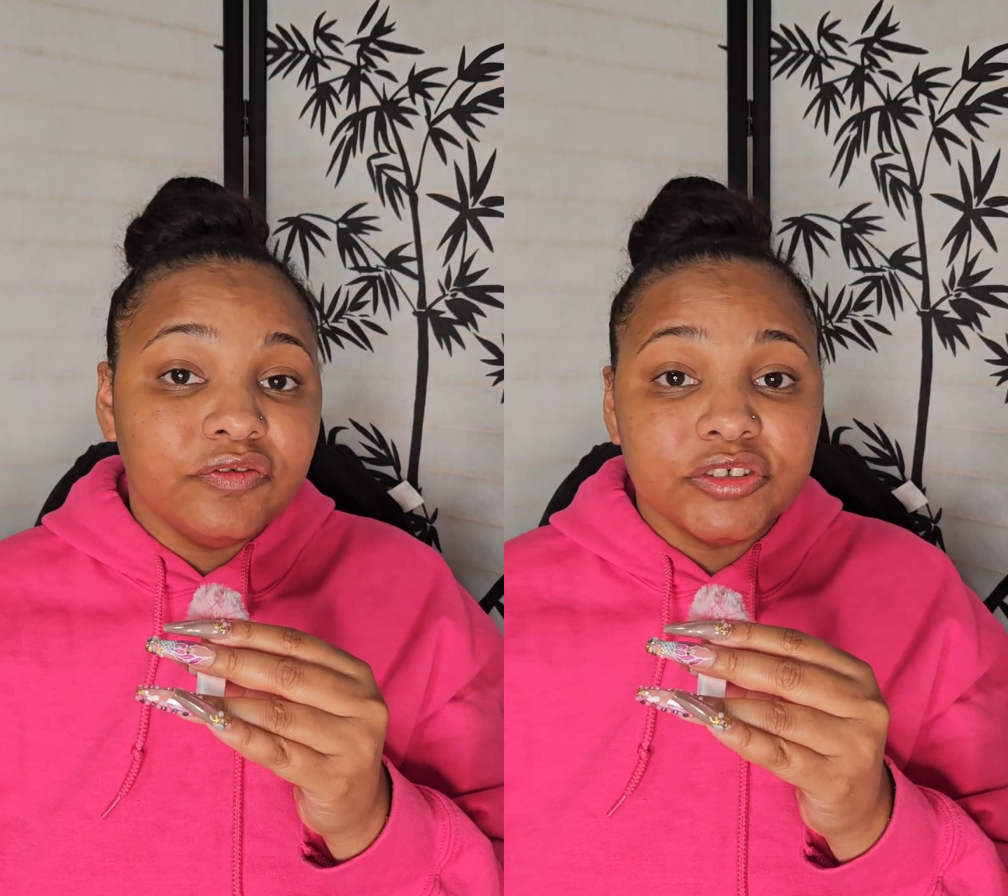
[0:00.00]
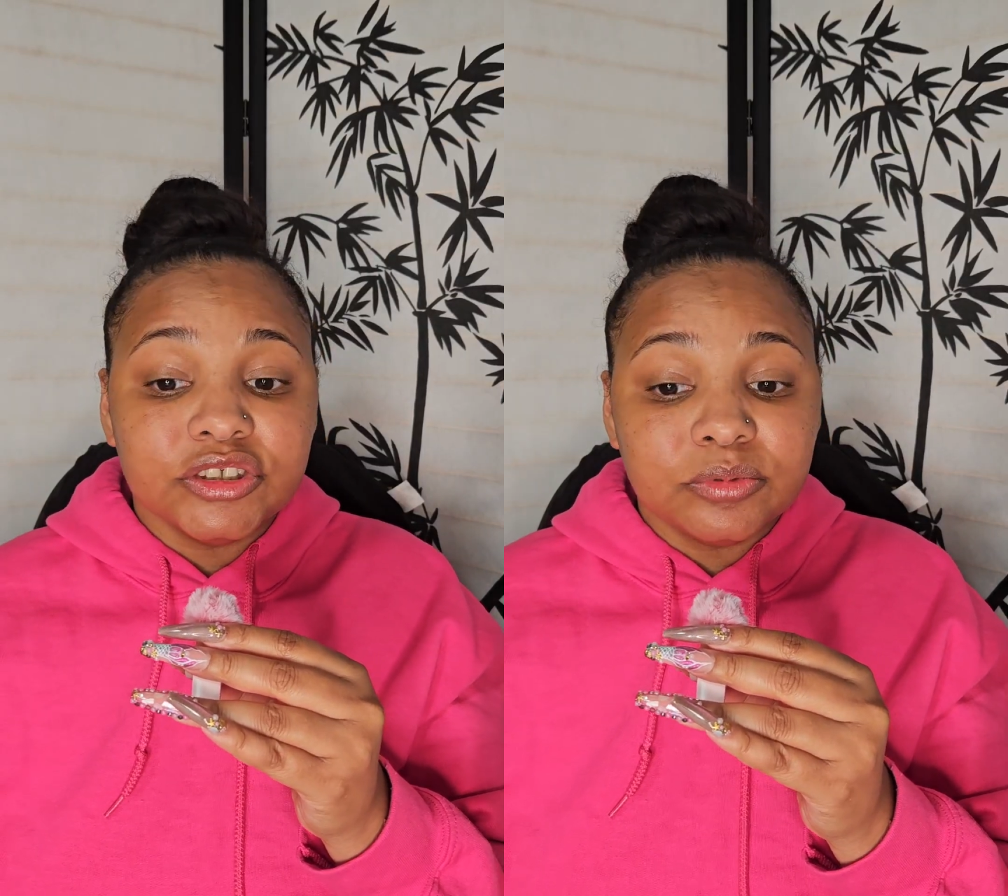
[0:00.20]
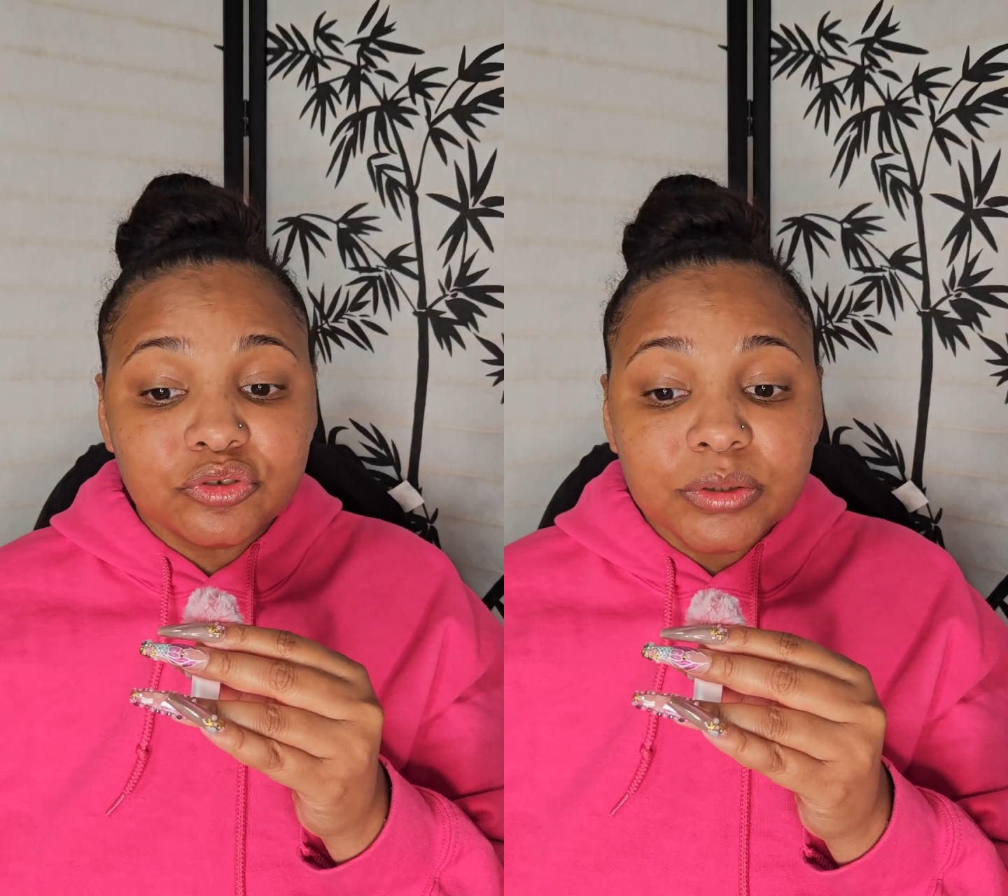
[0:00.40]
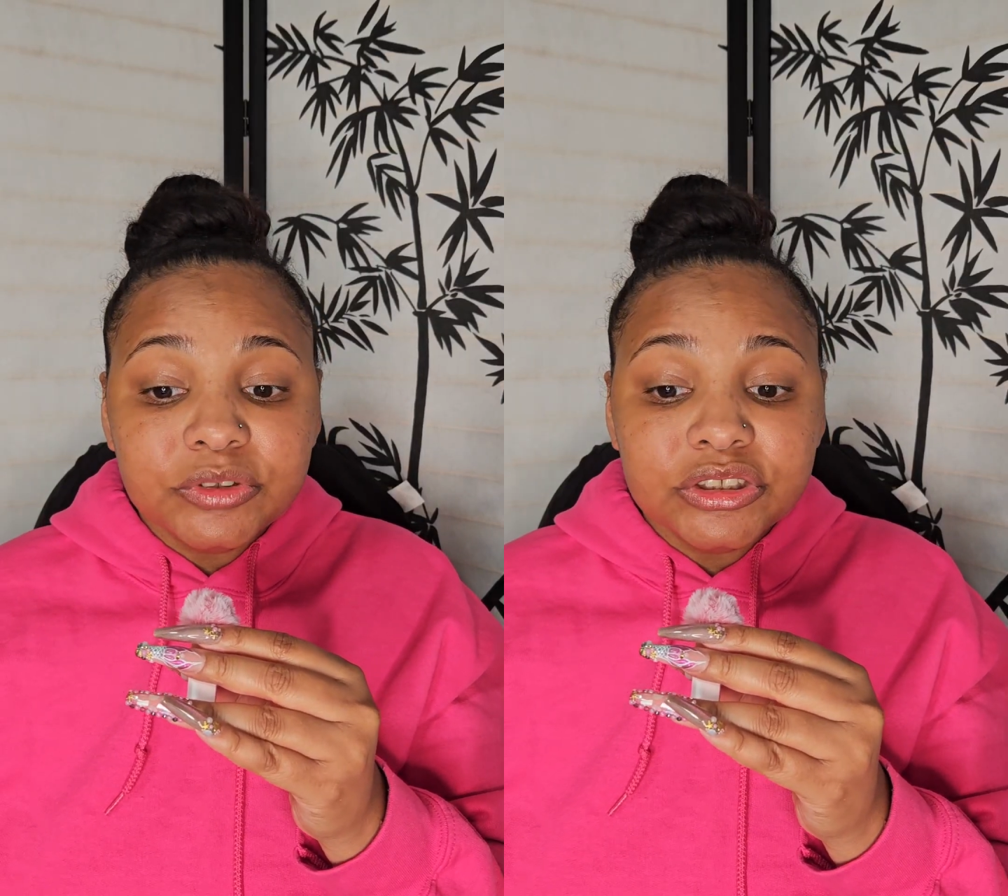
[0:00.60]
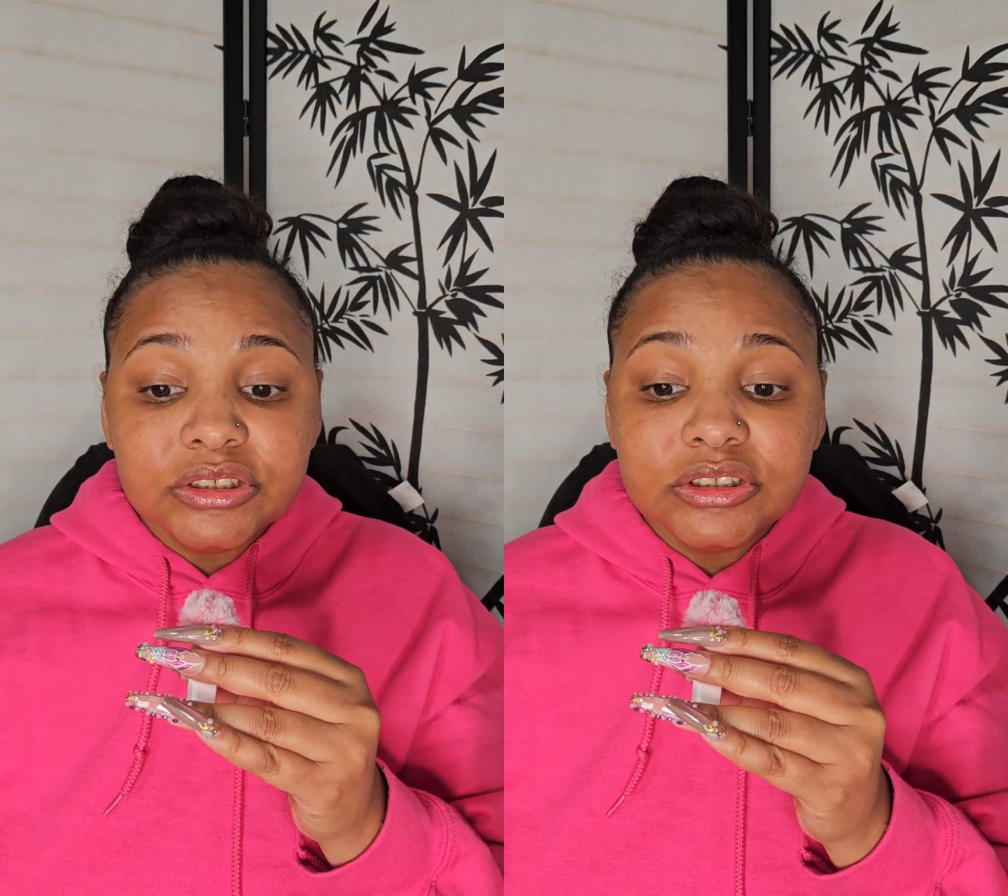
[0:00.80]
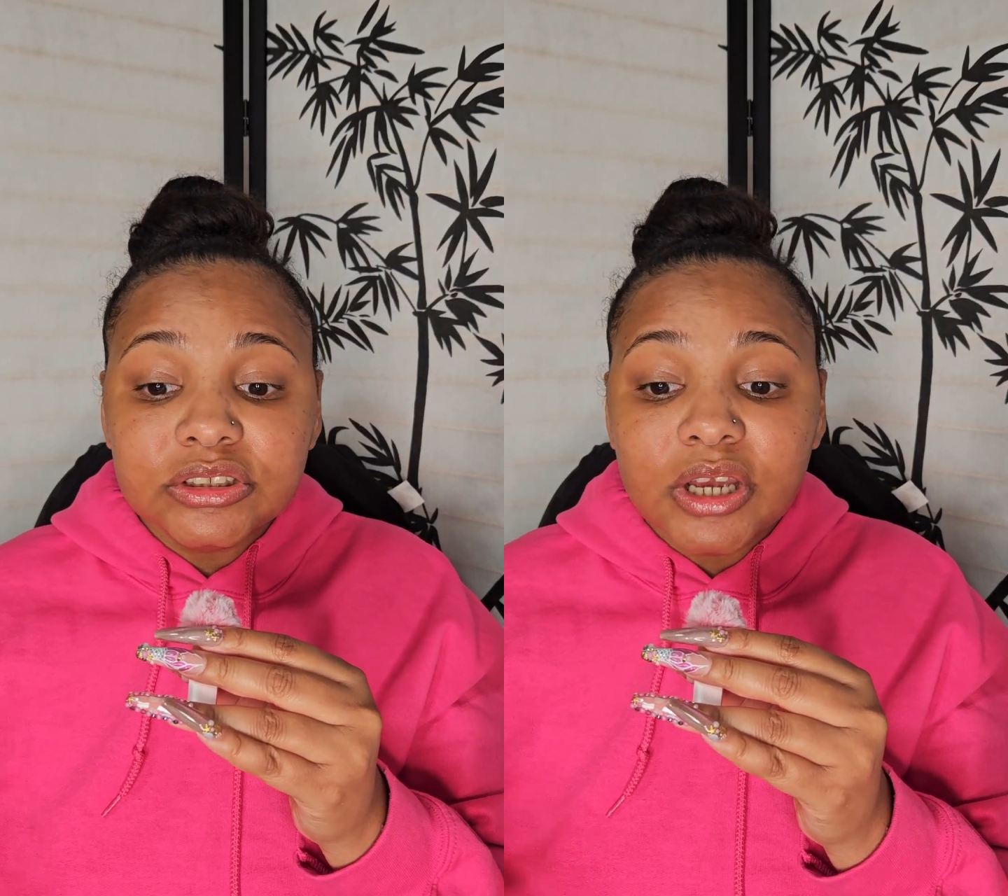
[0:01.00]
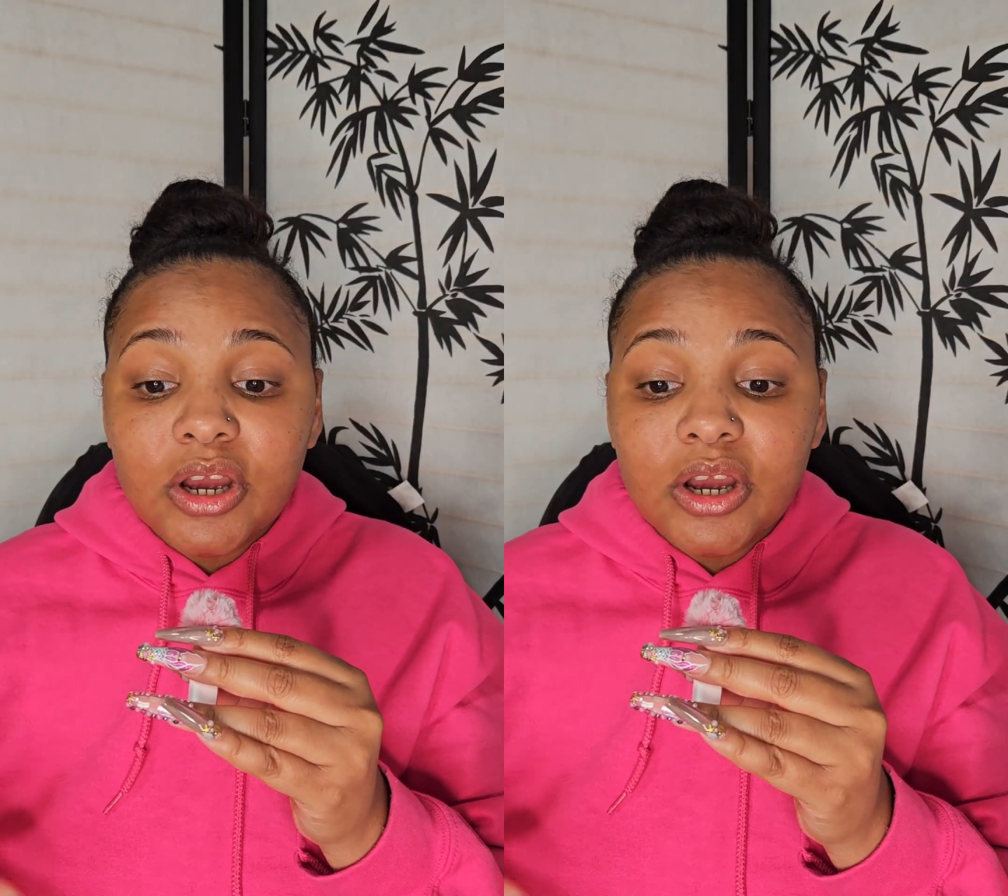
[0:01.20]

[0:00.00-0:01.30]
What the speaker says: for subscriptions.